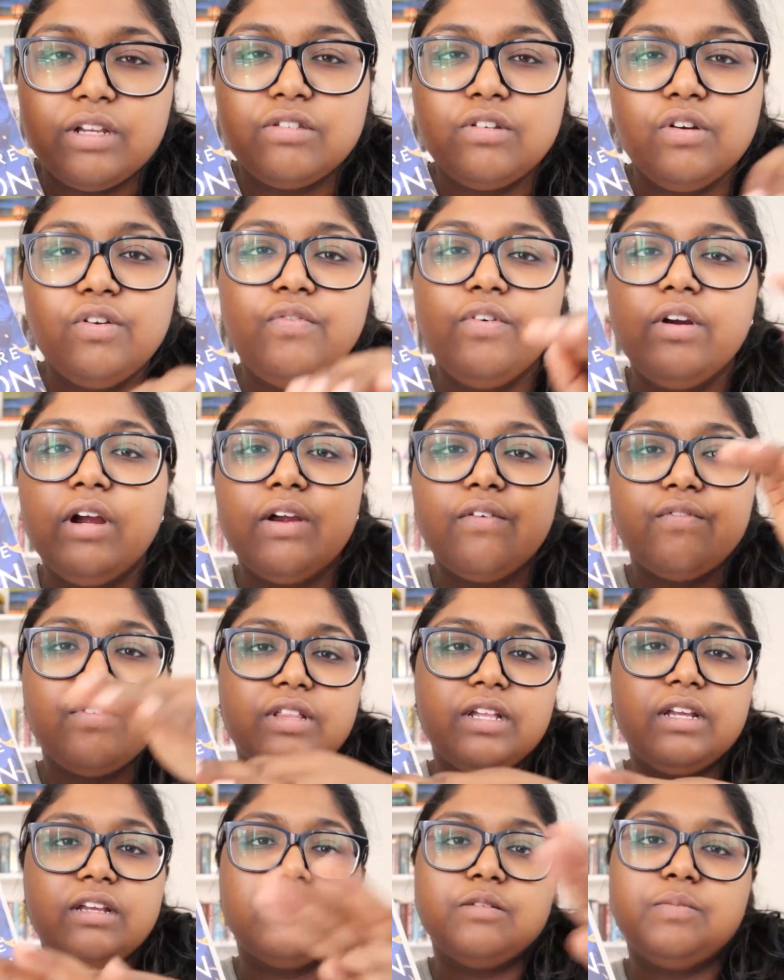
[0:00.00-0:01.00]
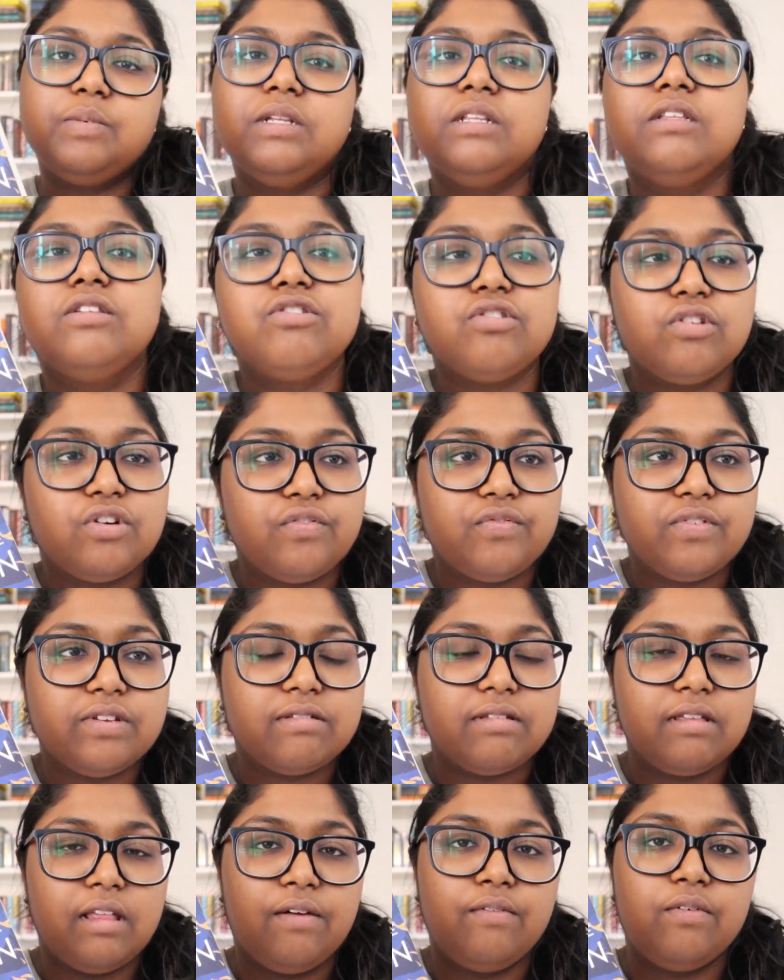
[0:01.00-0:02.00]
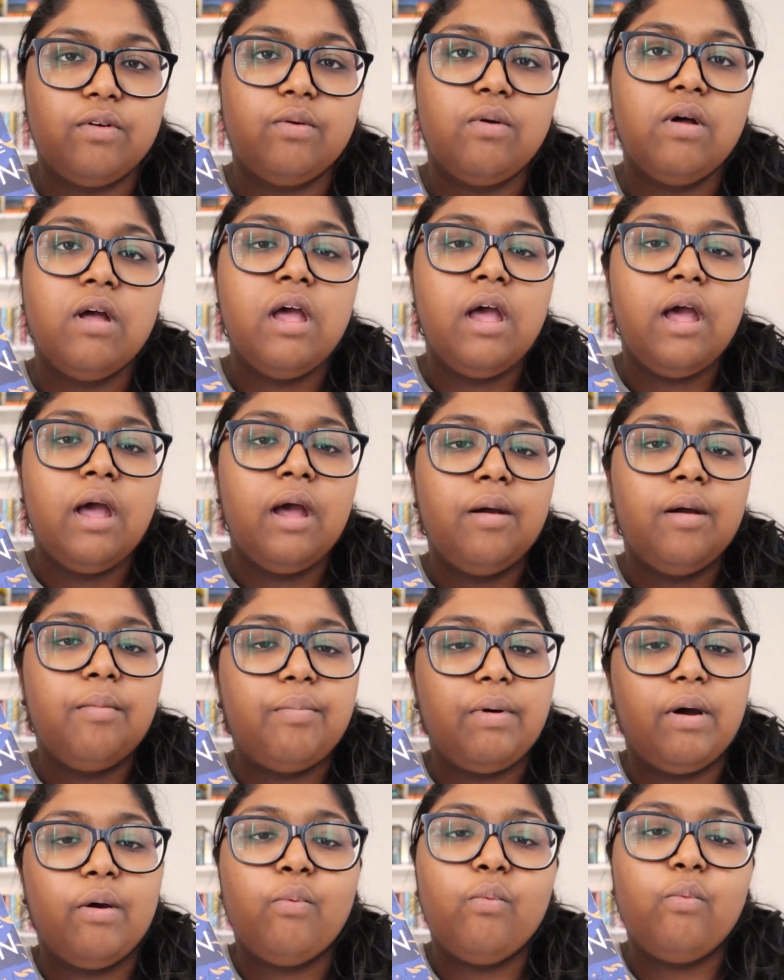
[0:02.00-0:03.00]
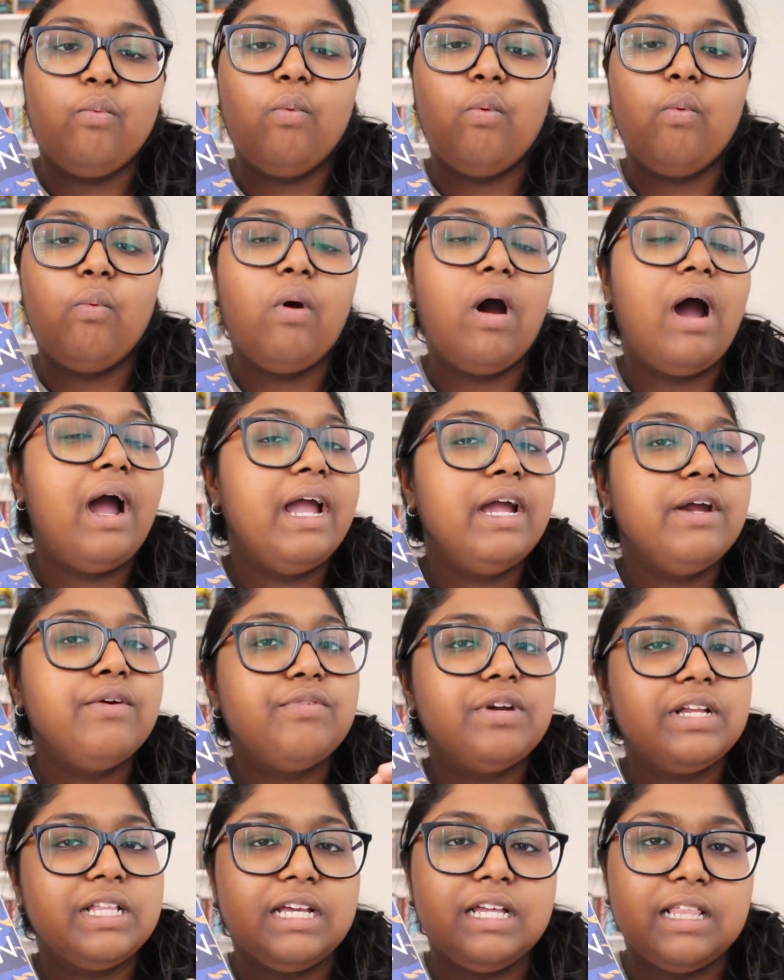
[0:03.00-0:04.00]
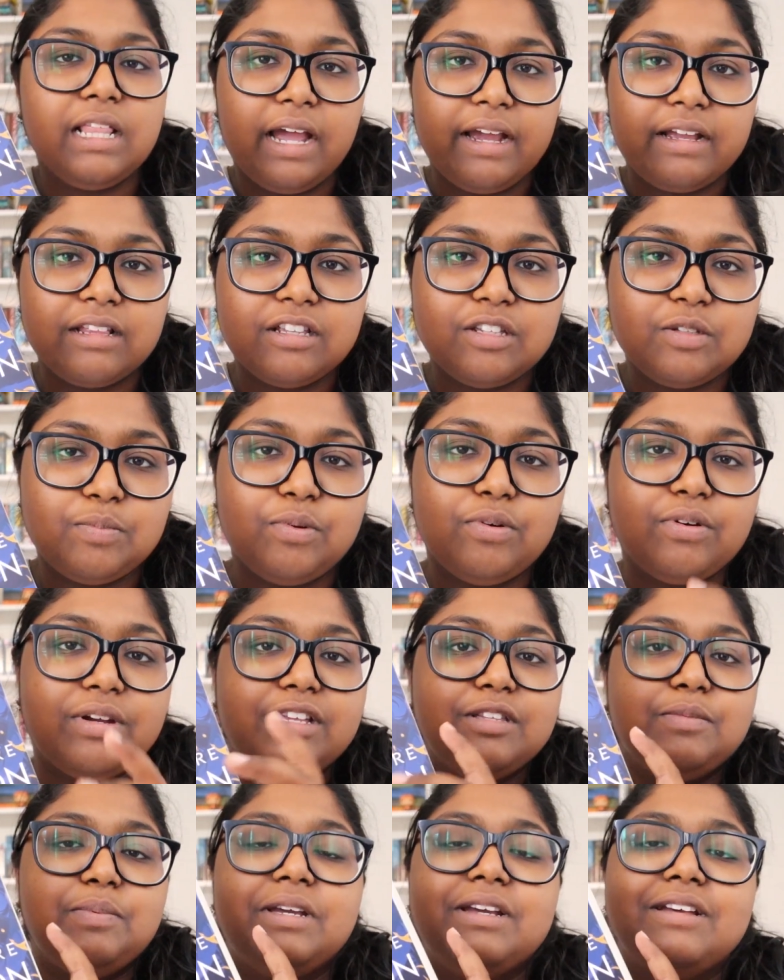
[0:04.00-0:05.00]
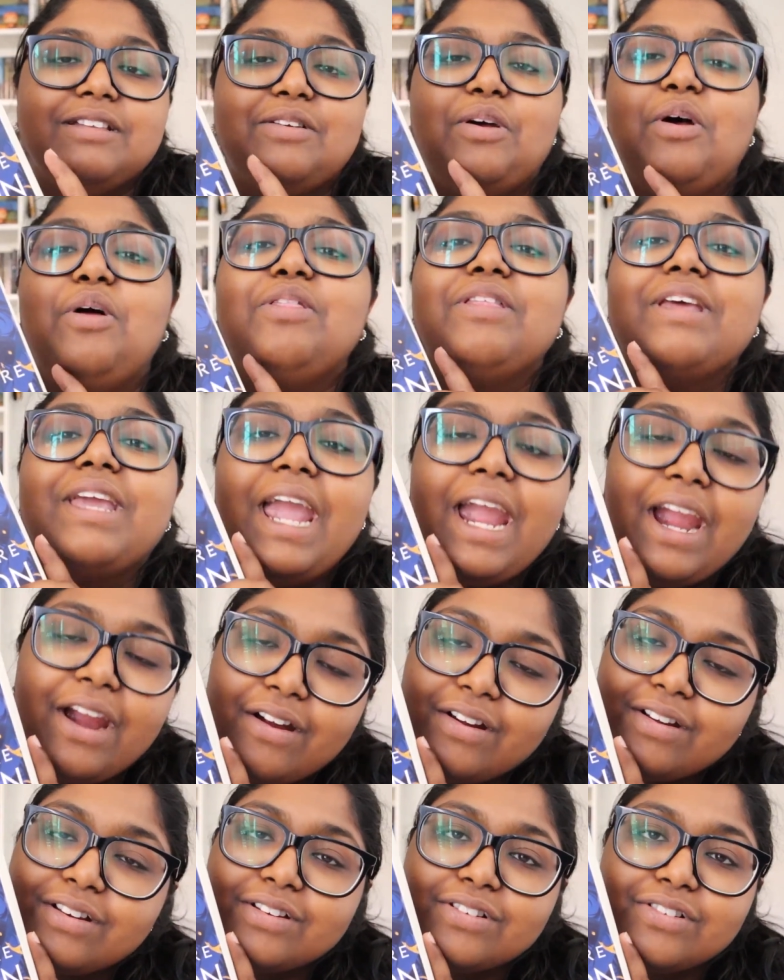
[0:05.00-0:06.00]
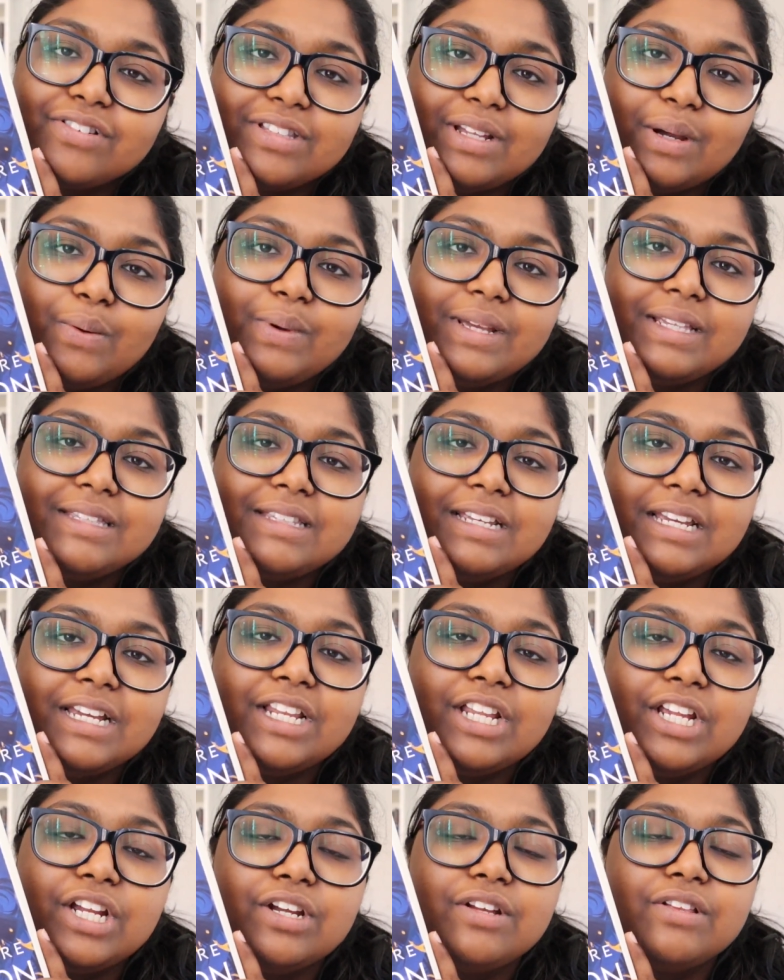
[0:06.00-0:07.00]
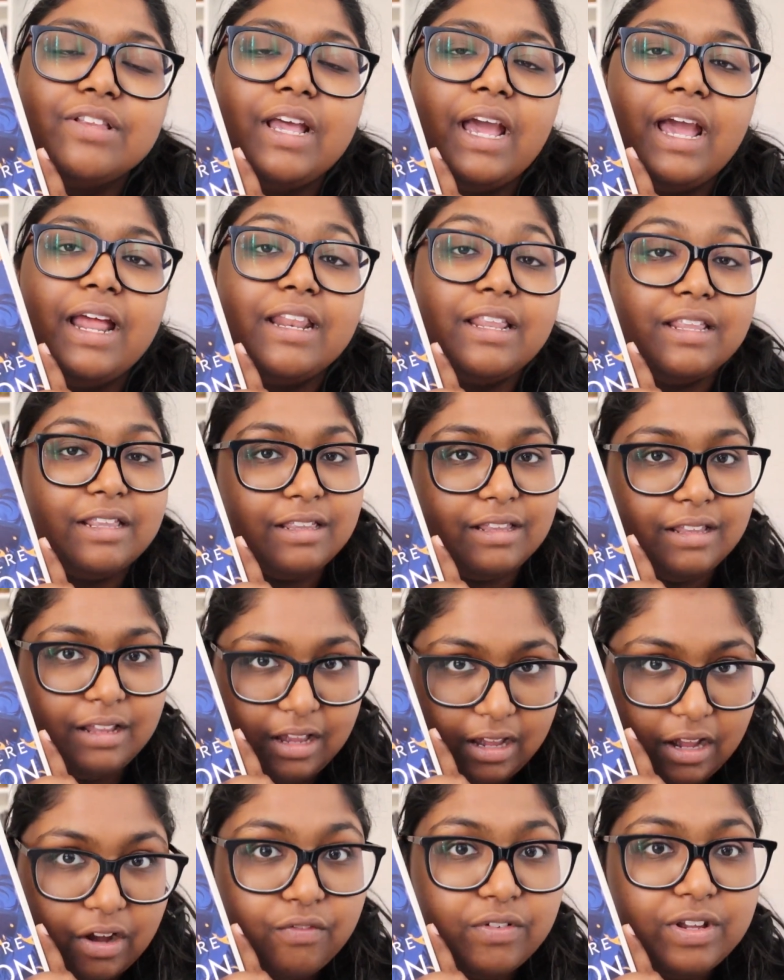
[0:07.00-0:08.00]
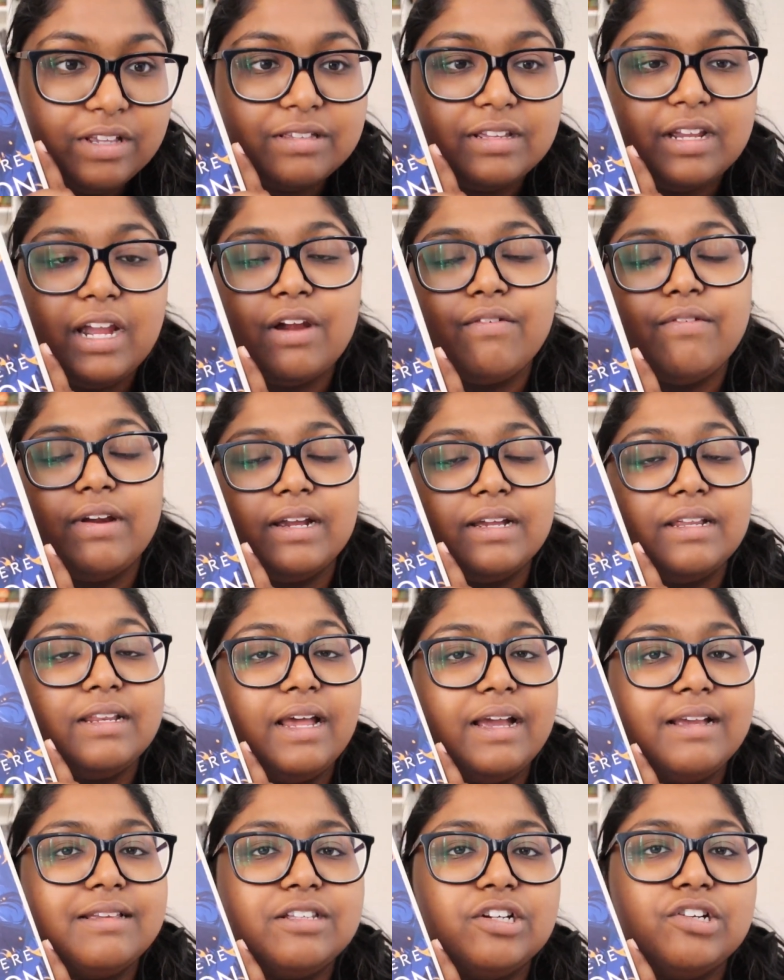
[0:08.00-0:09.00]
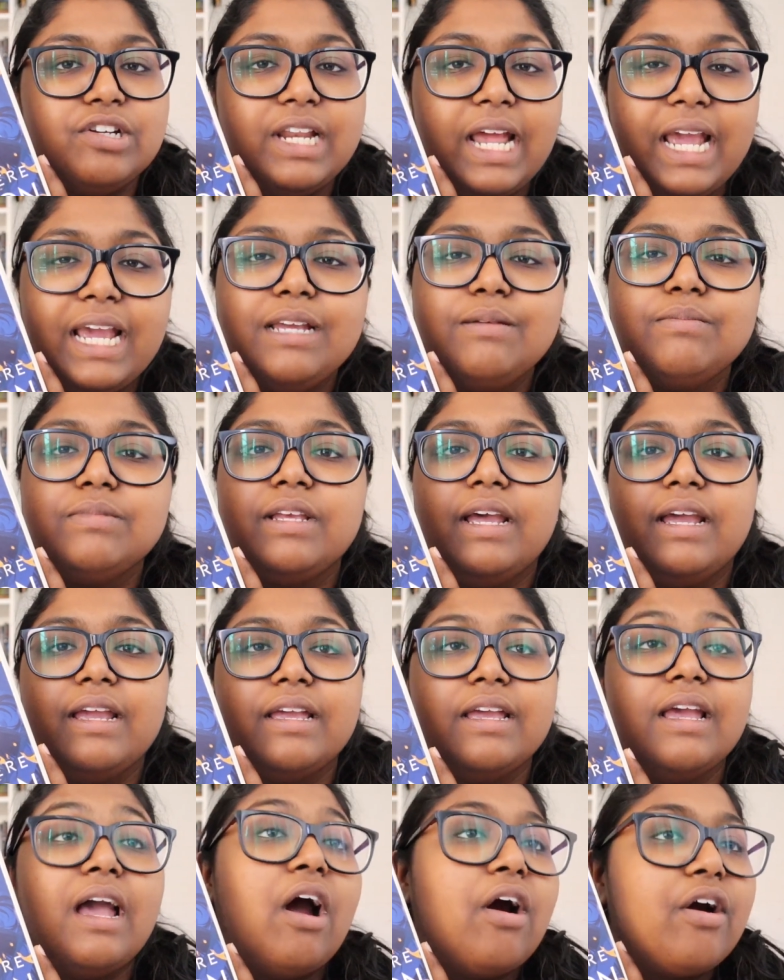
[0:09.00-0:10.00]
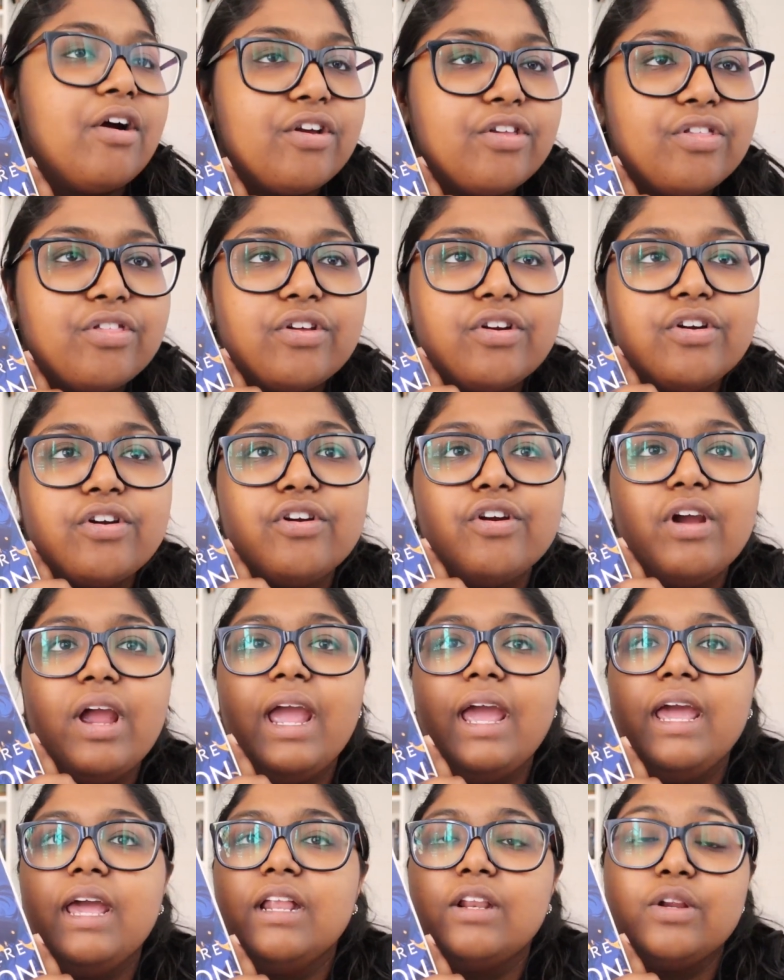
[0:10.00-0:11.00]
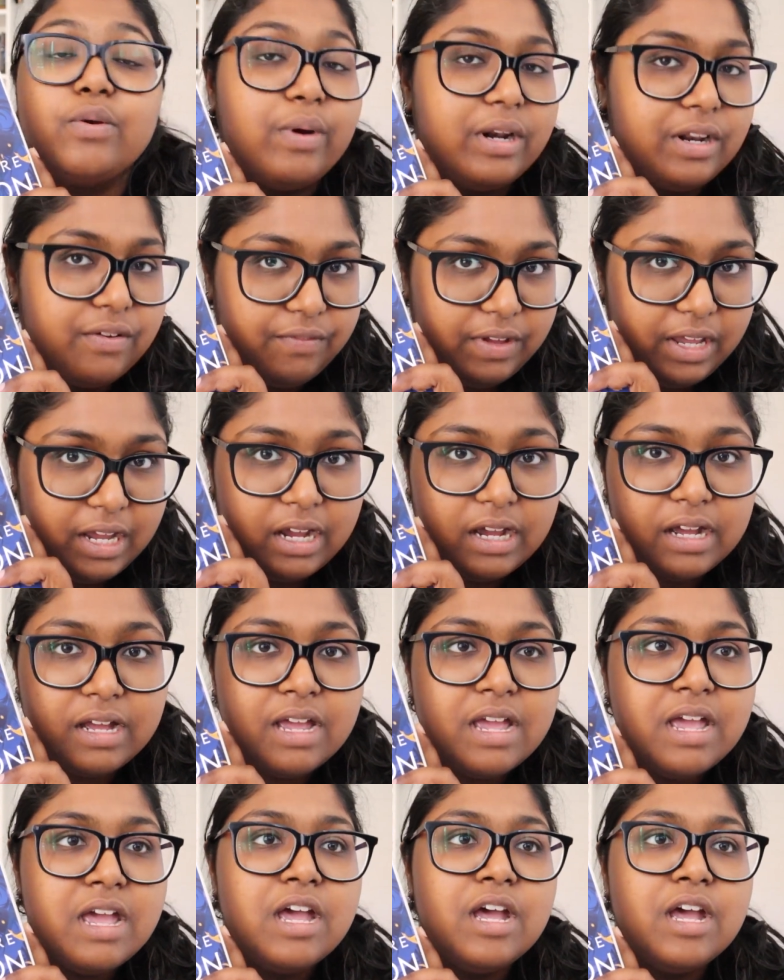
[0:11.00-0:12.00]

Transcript: So far, everything's been surface level, but why I really like this book is because all the characters that we see in here, and obviously I recognize their names, like Arthur and Guinevere,